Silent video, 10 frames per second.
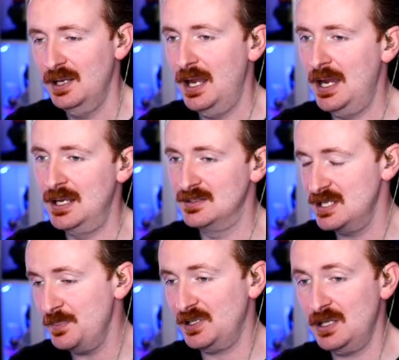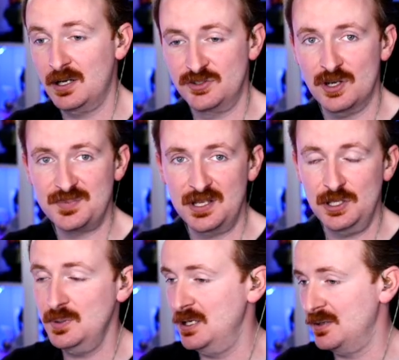And typically on a drum set, you
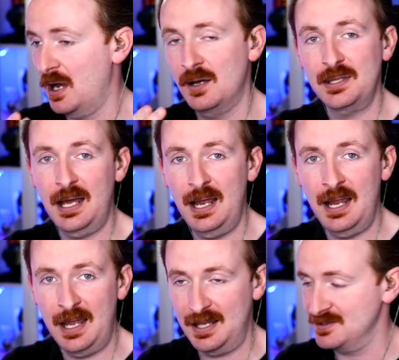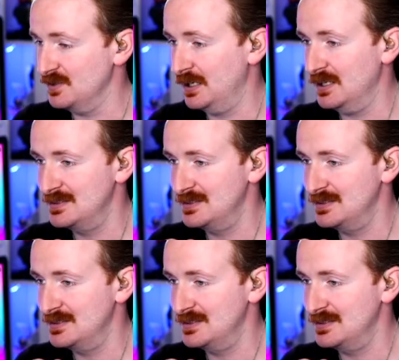would hear that on the hi-hat. So like a